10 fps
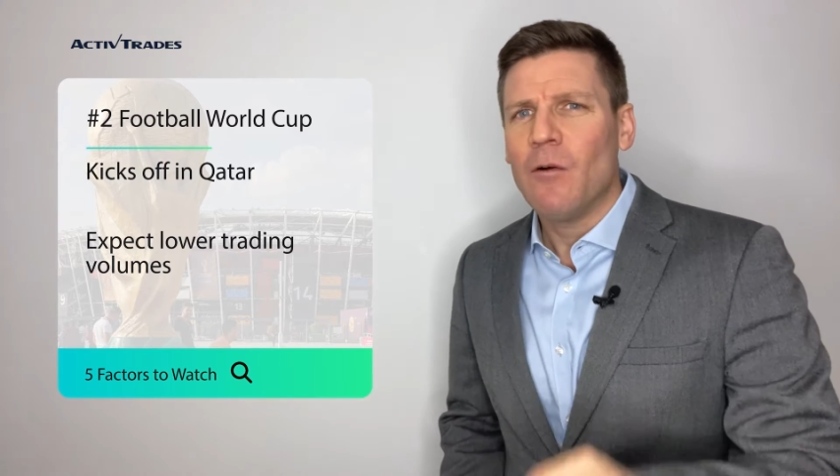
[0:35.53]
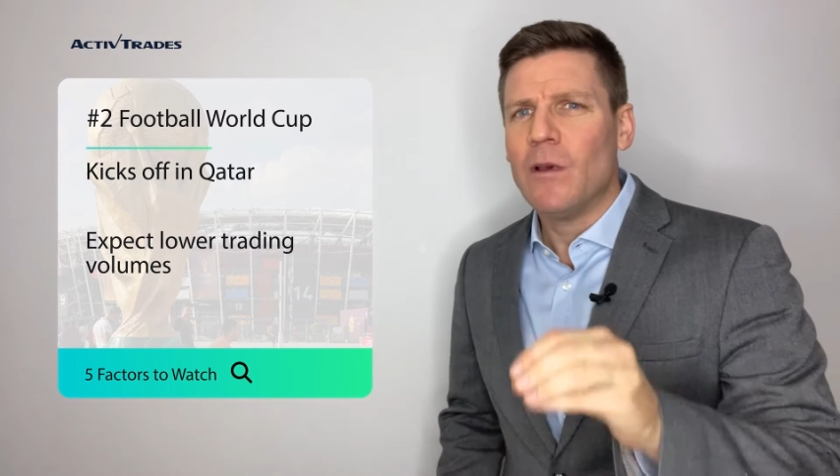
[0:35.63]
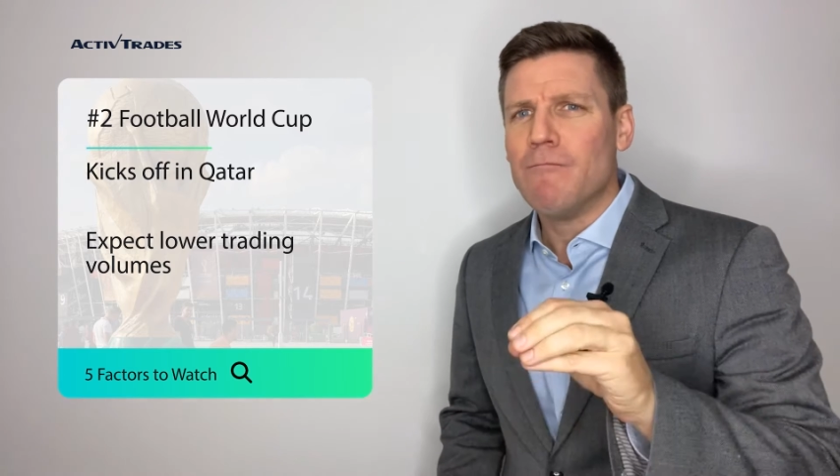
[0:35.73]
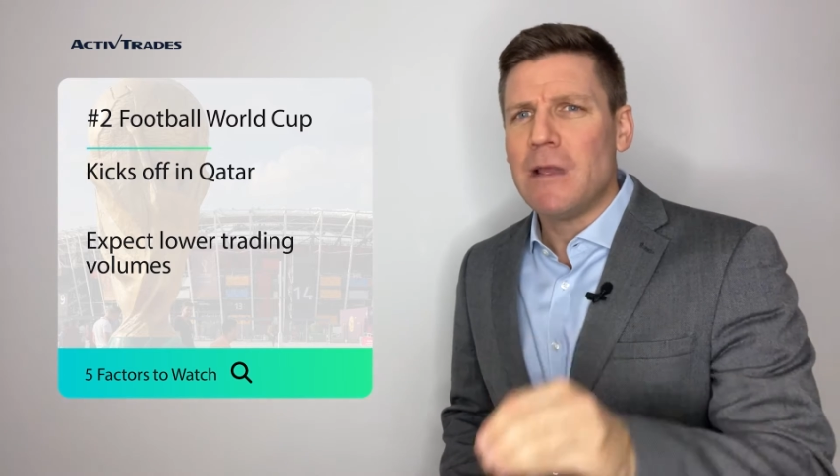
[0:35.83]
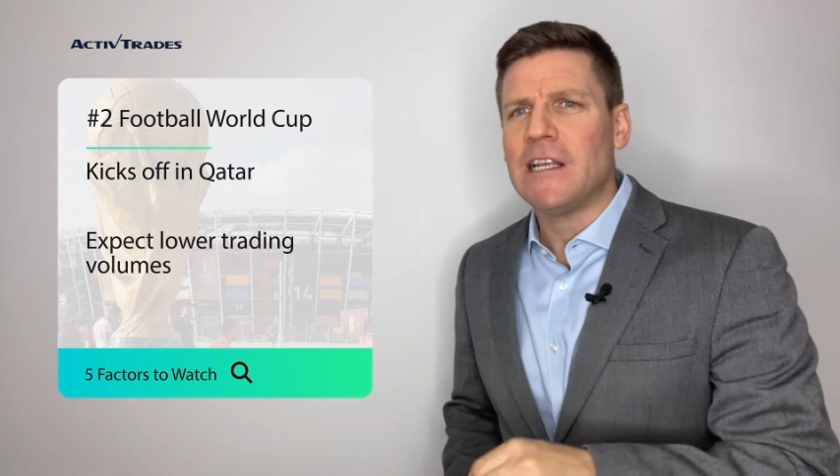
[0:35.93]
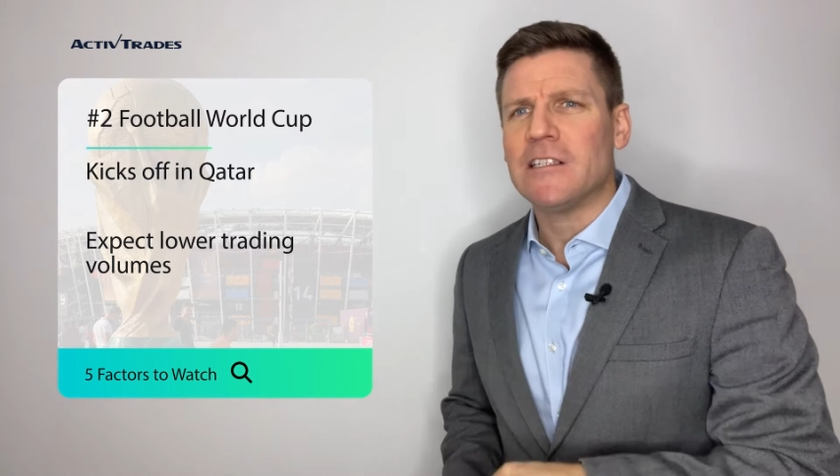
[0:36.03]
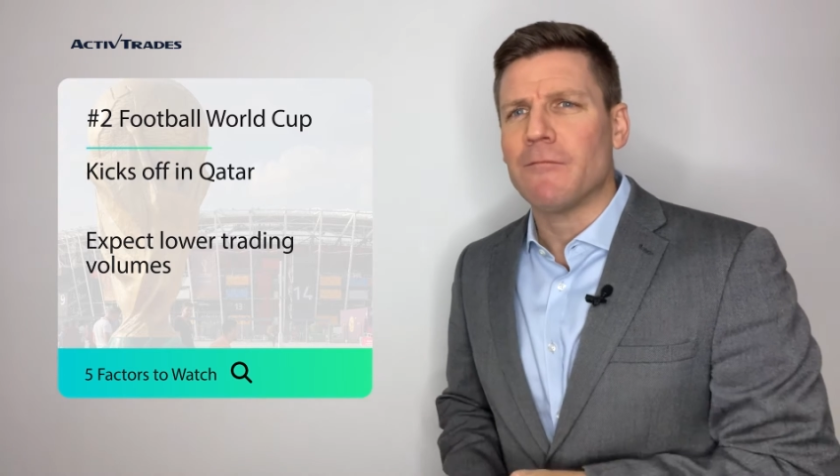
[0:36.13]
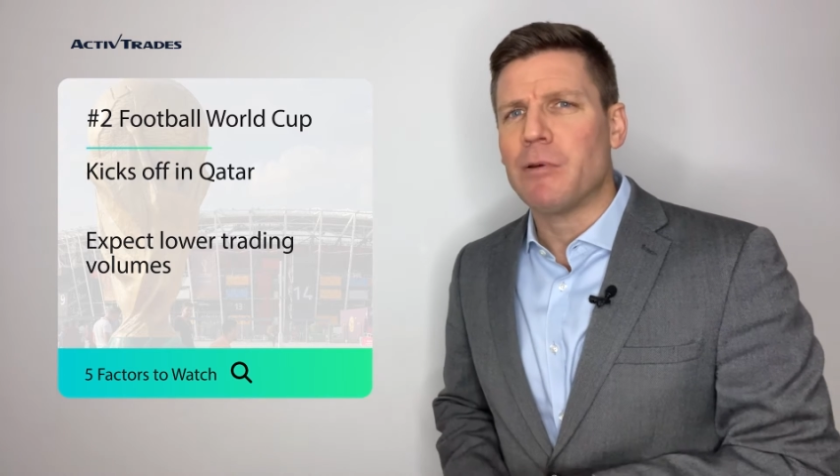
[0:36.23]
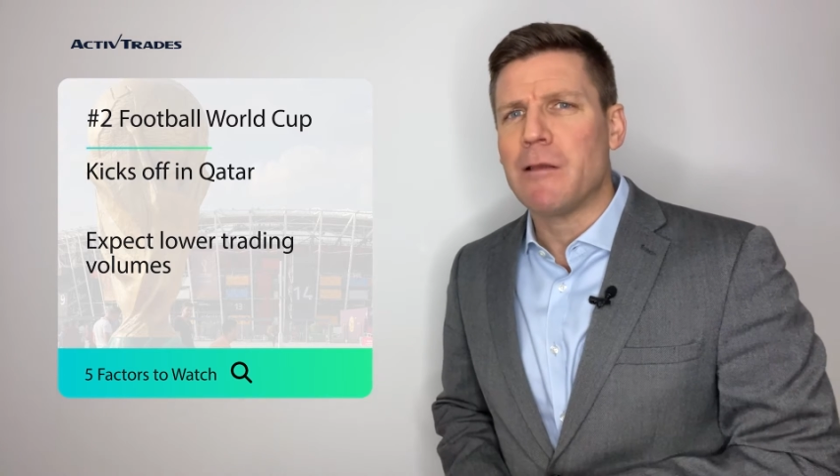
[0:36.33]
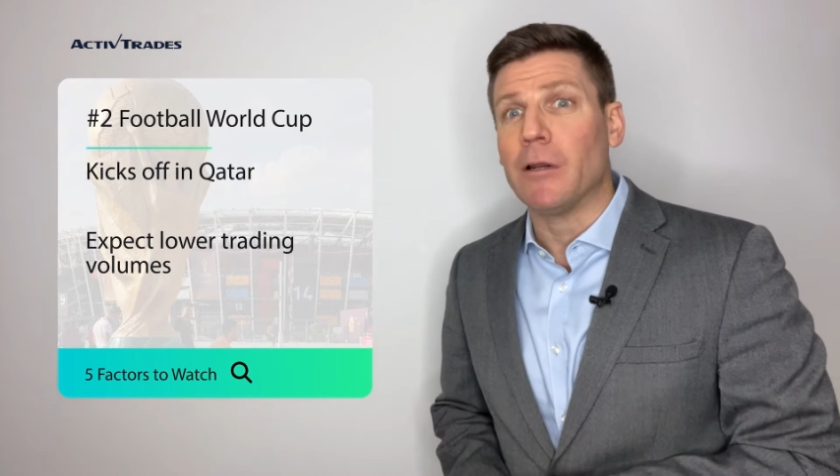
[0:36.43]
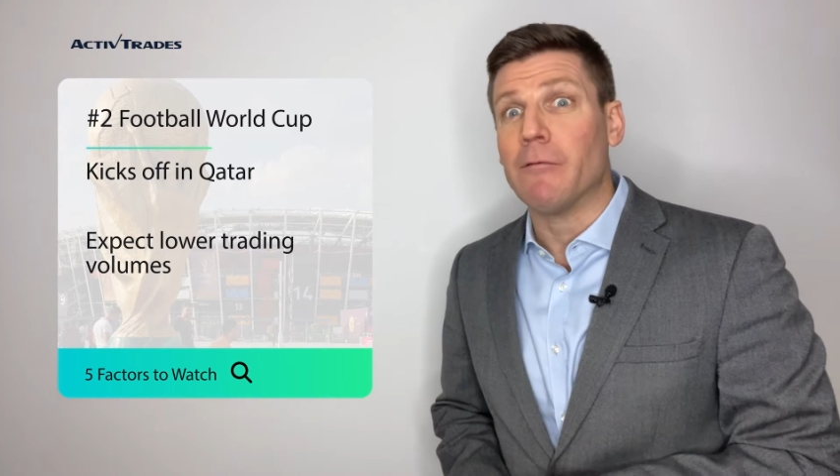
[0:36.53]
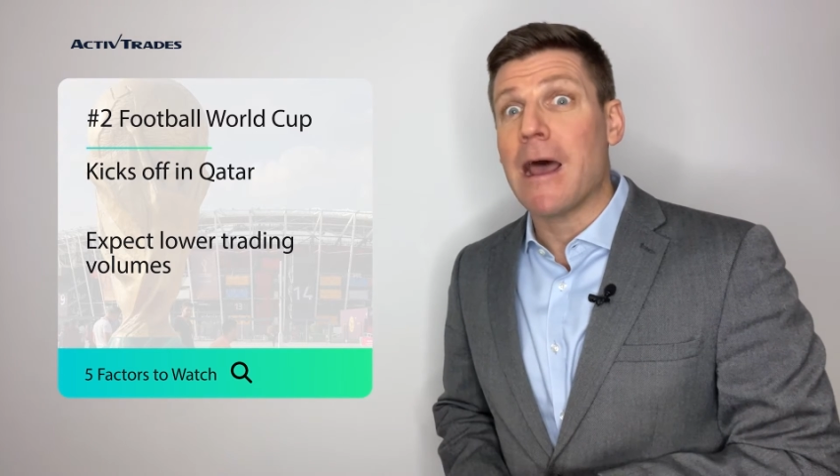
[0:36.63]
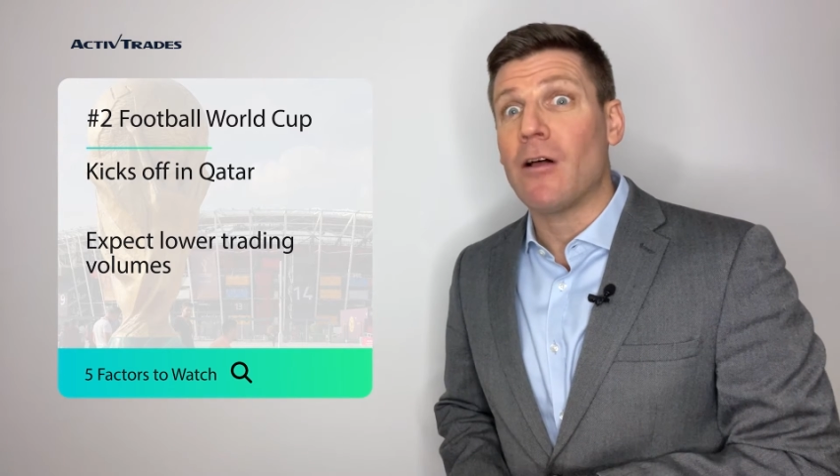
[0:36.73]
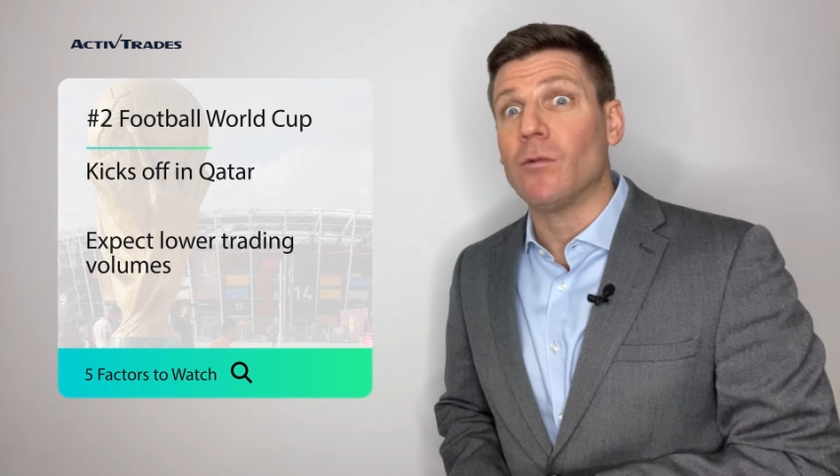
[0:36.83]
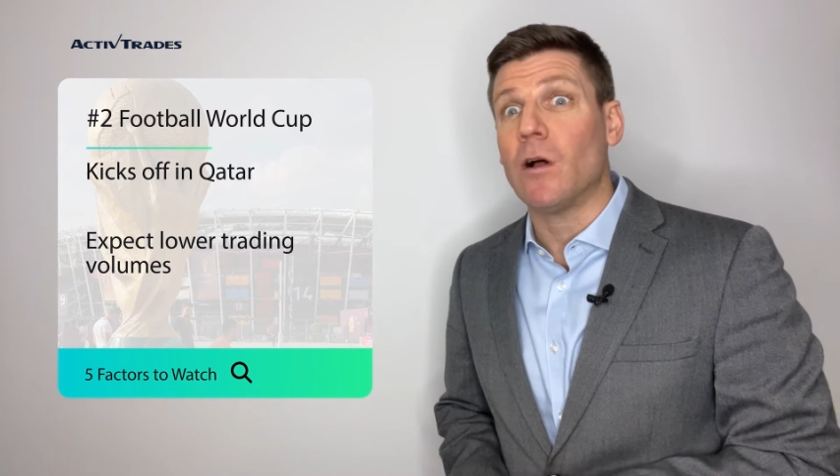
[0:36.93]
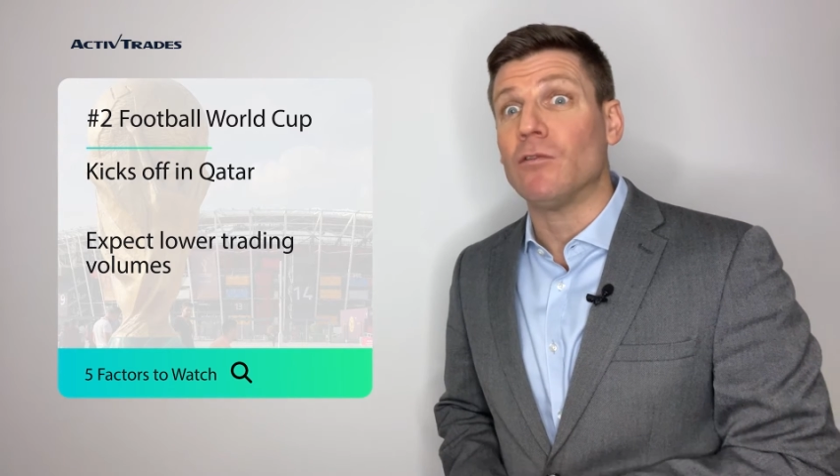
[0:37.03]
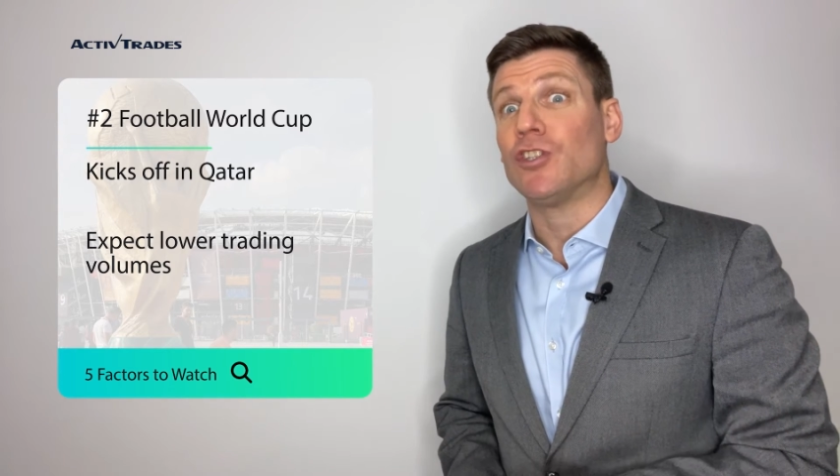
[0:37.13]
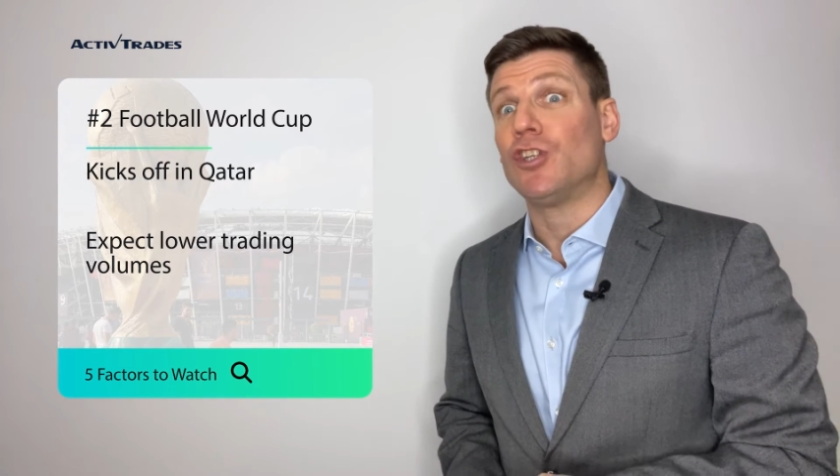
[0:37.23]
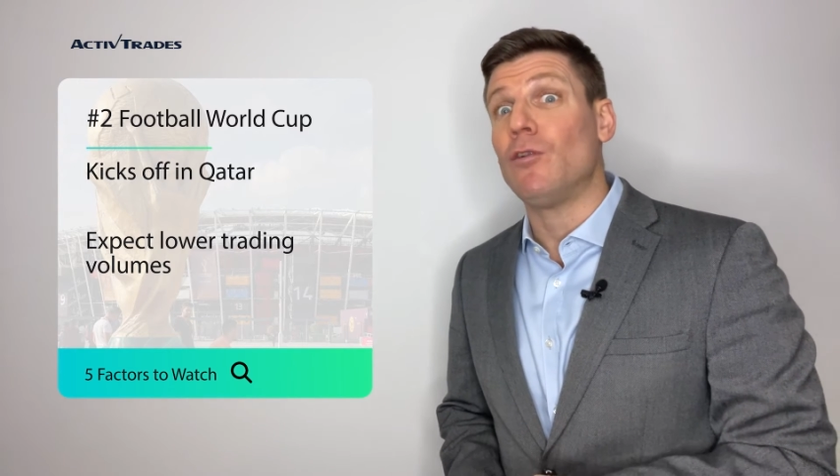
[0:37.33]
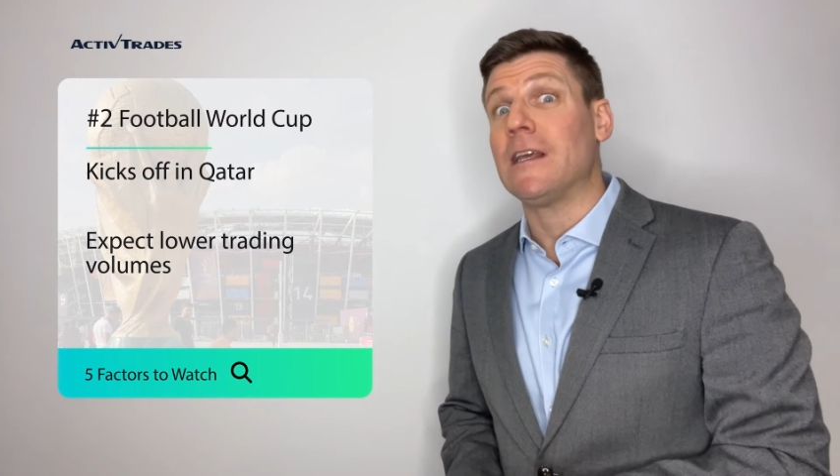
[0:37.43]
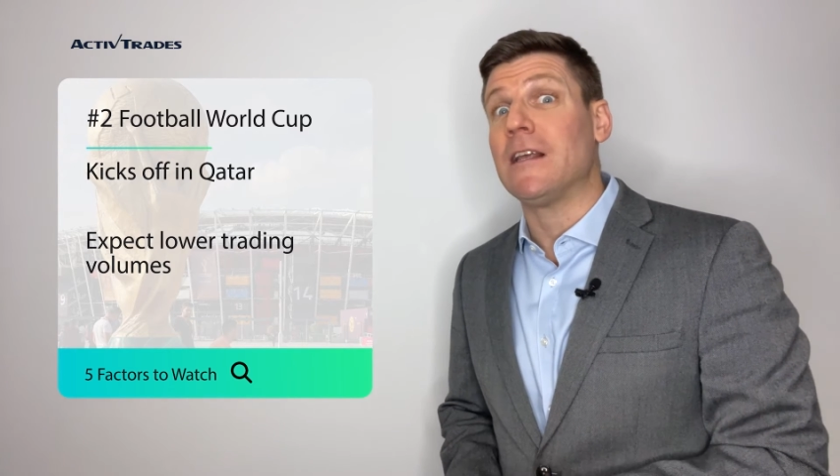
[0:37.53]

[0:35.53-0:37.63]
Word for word: with millions of people around the world tuning